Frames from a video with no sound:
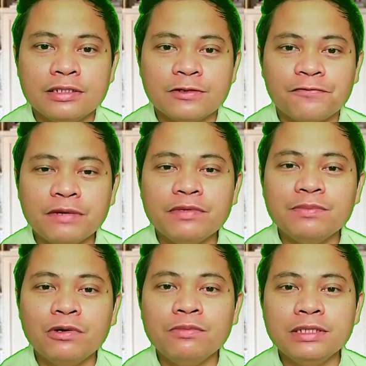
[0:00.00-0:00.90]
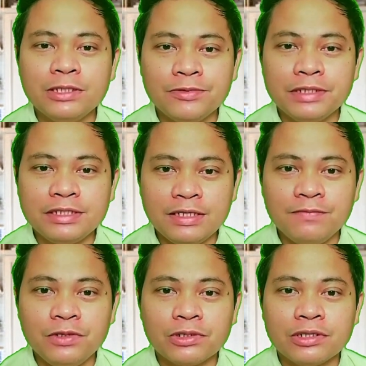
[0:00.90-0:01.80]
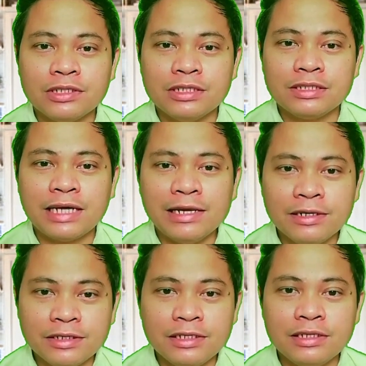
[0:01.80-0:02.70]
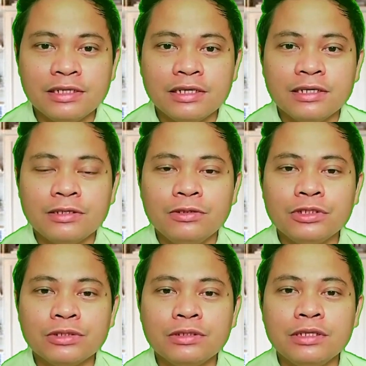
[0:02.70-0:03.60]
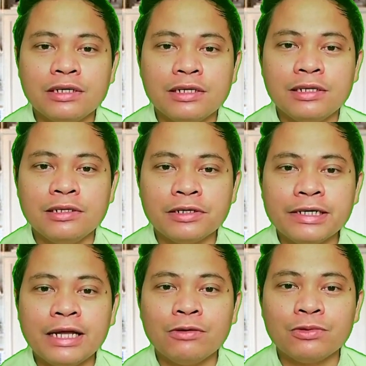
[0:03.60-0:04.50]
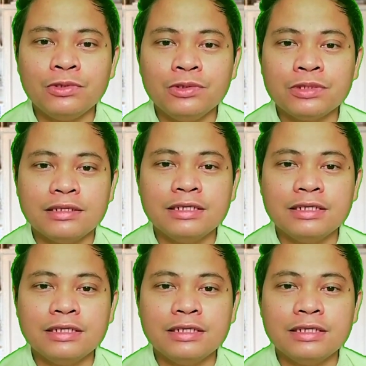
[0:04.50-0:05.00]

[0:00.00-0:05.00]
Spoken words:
So from the moment you receive your salary, you should learn how to use